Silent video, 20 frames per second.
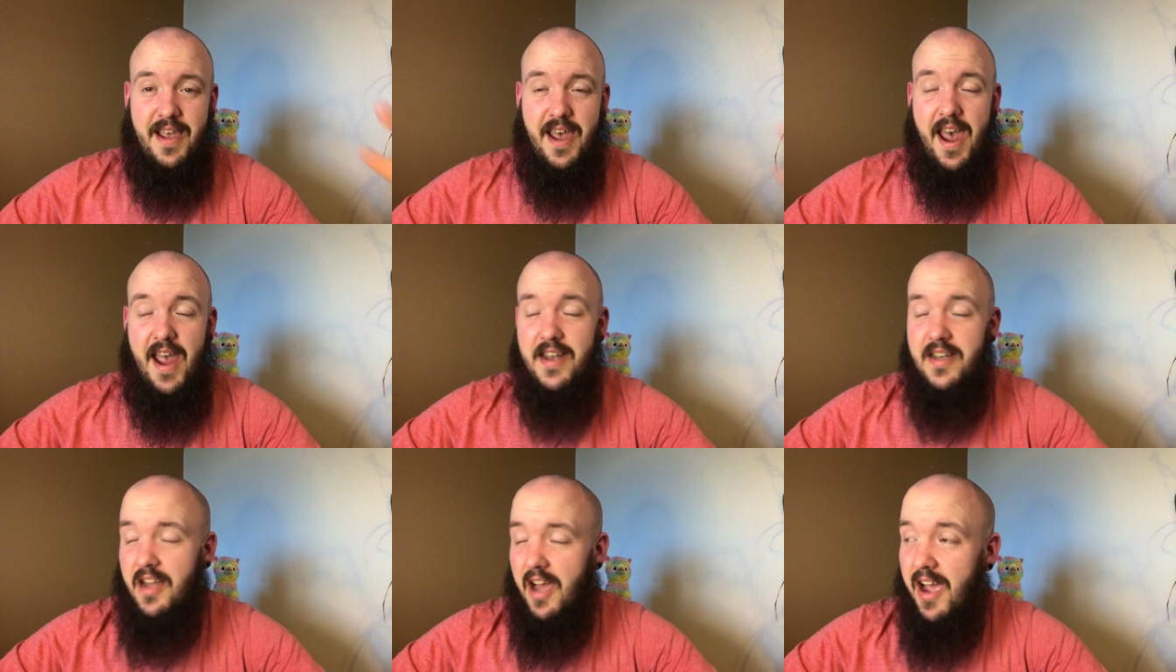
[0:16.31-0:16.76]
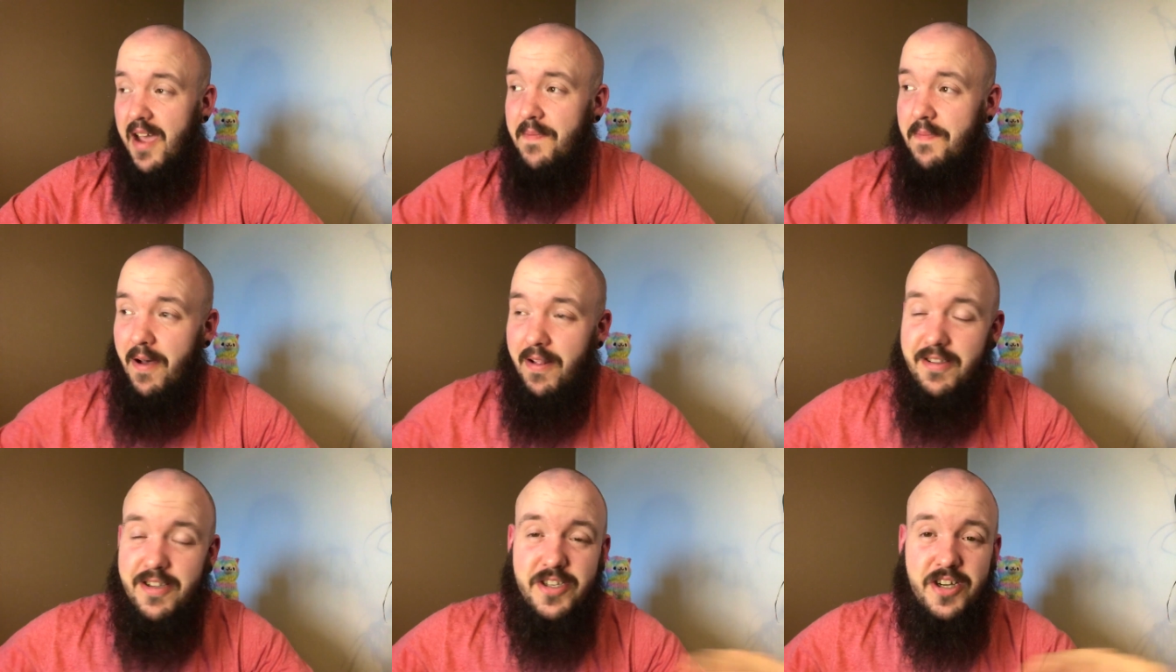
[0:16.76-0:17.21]
And I
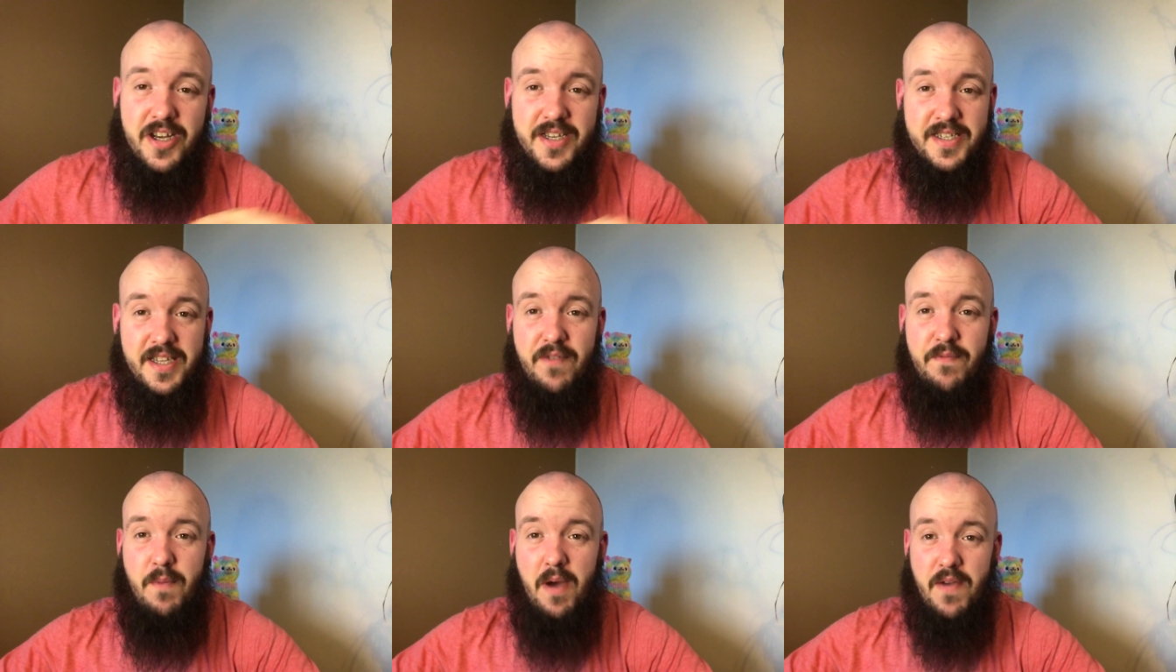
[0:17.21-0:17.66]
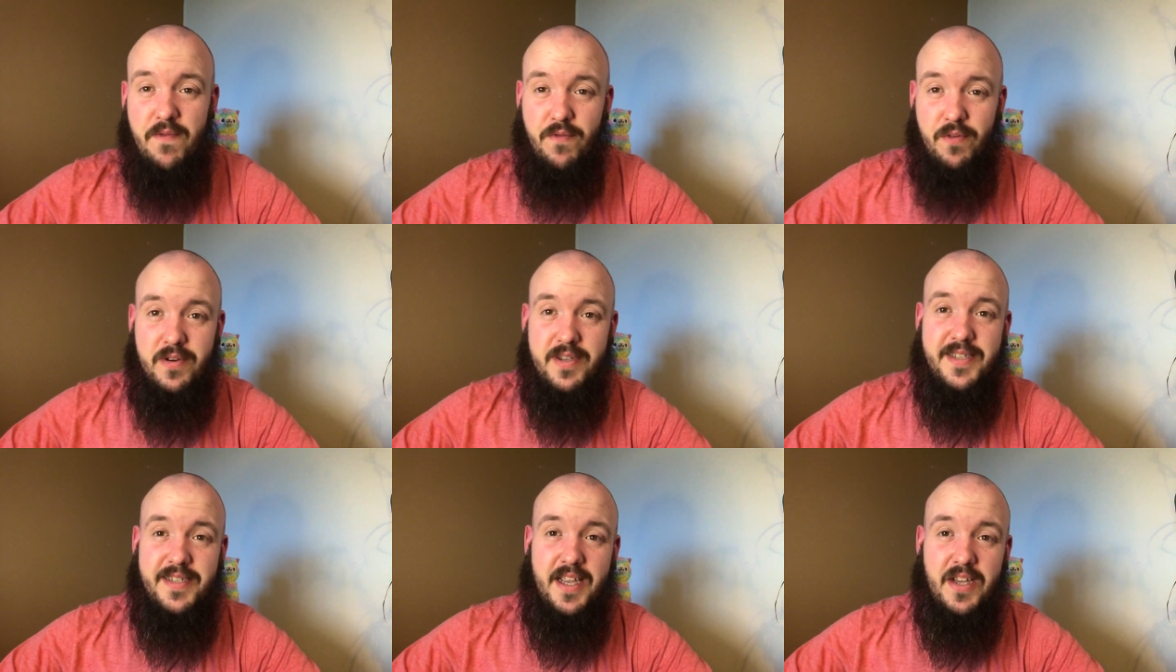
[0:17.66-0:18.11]
apologise if my
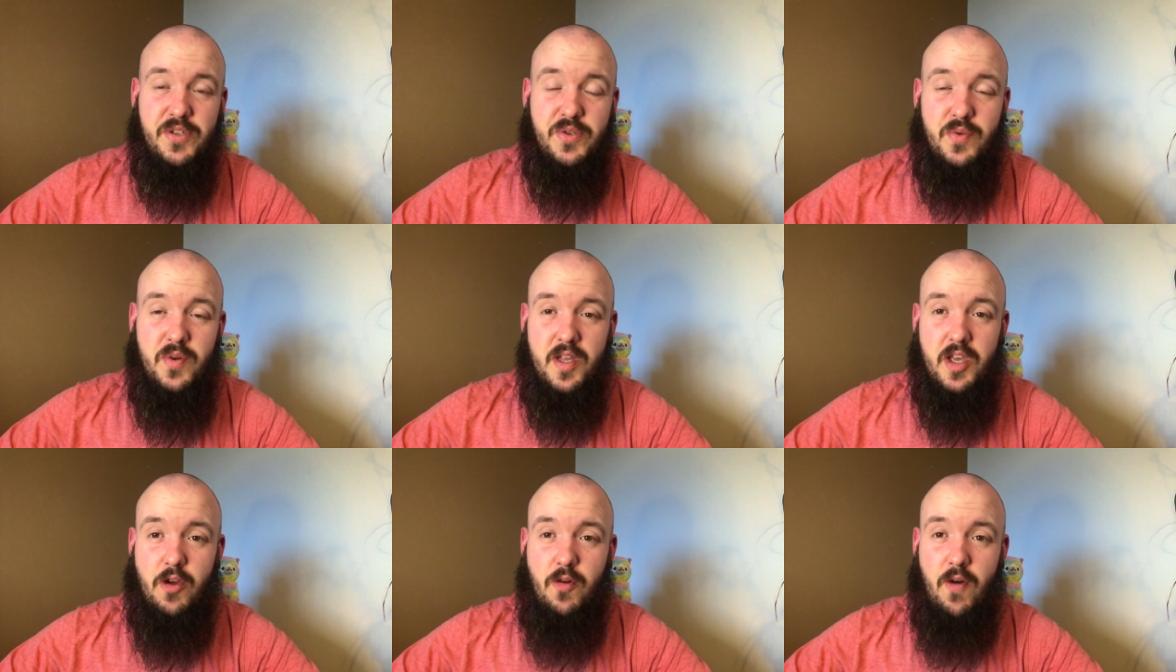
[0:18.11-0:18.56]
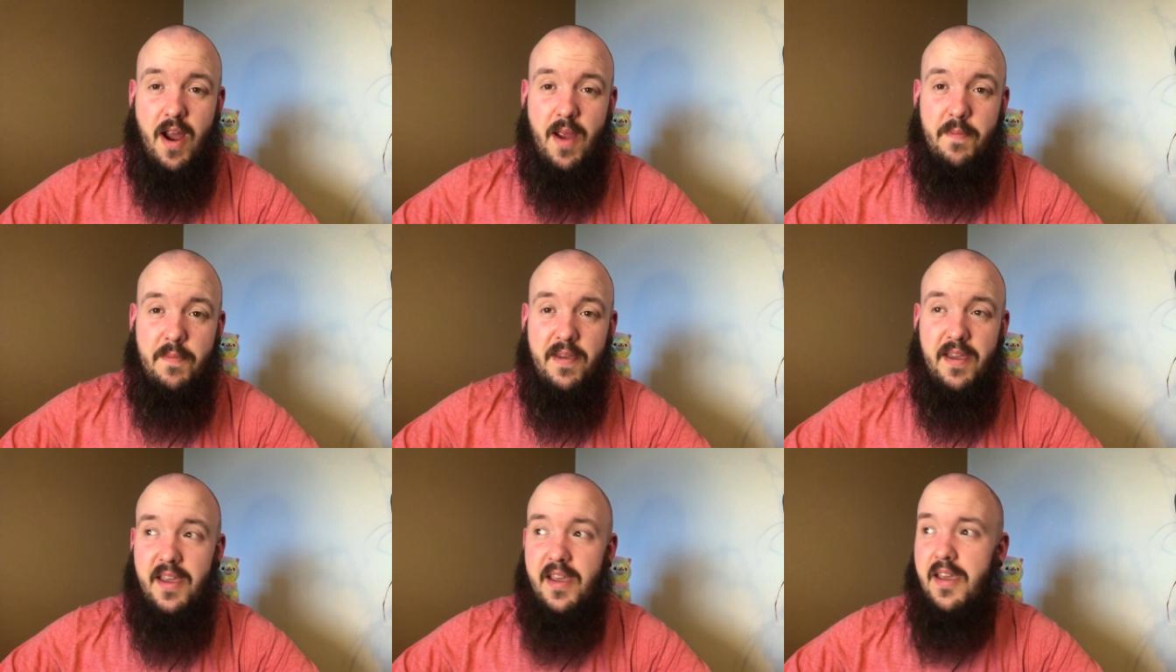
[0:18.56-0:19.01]
voice sounds really
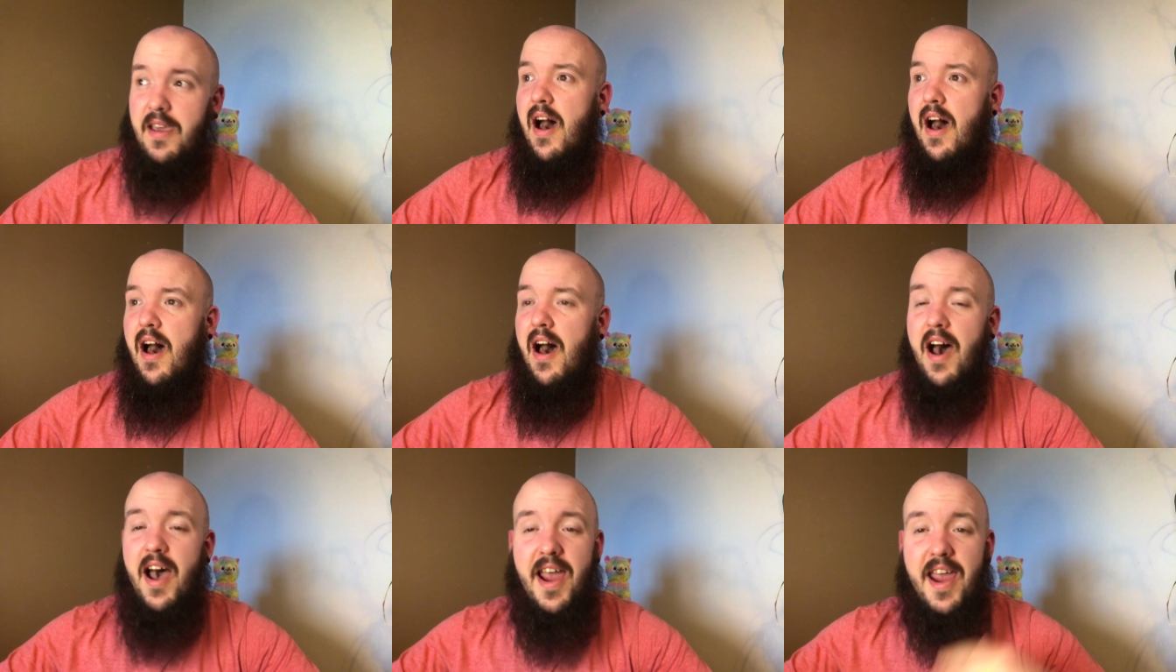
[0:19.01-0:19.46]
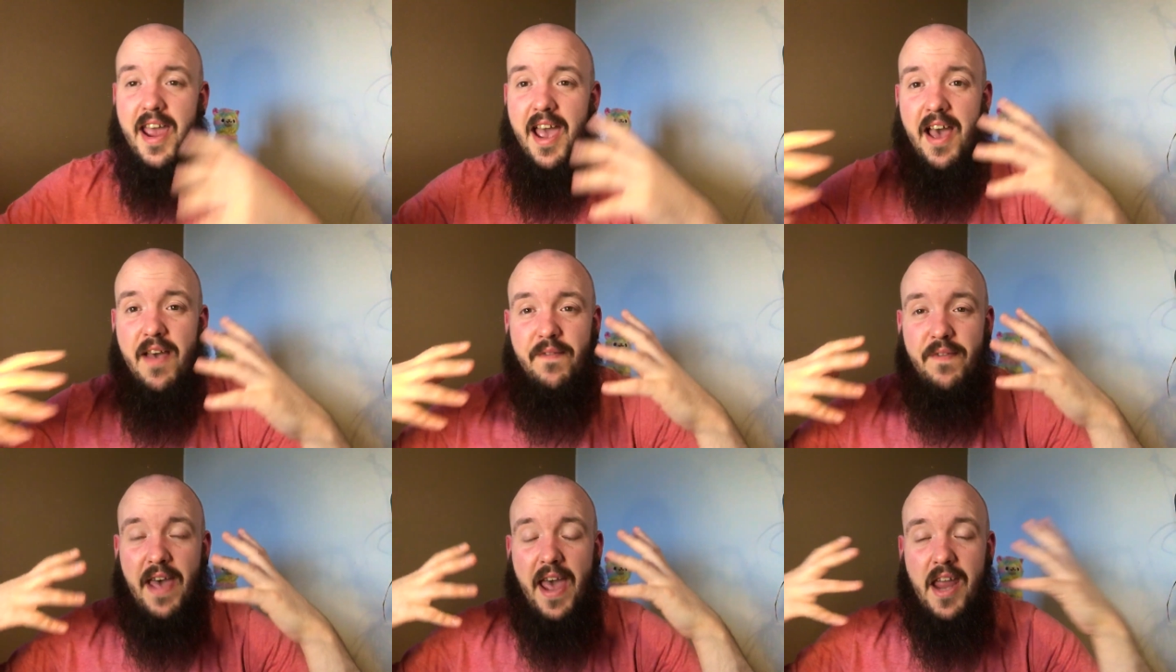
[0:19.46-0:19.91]
crappy. I
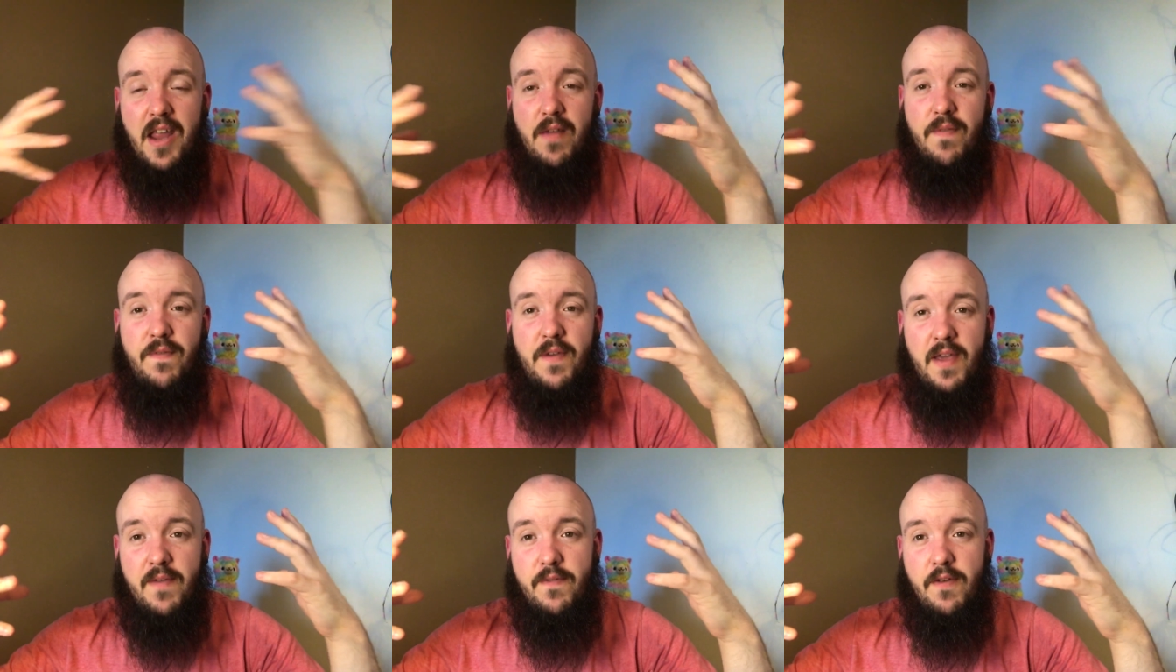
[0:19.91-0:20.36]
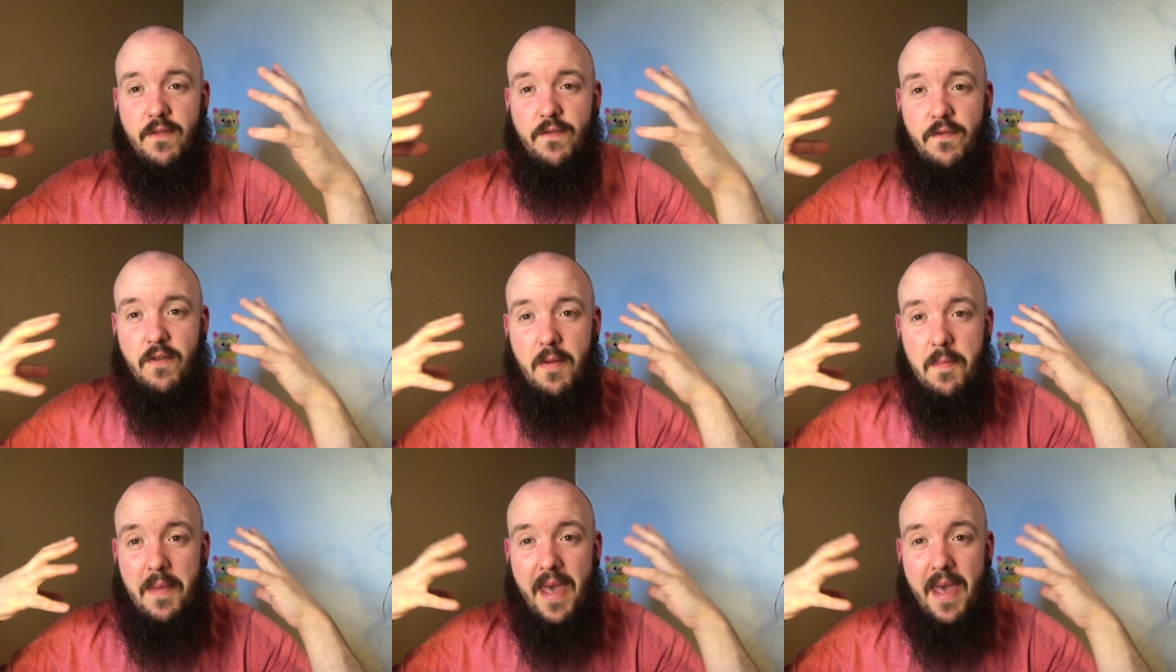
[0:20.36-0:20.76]
have hay fever from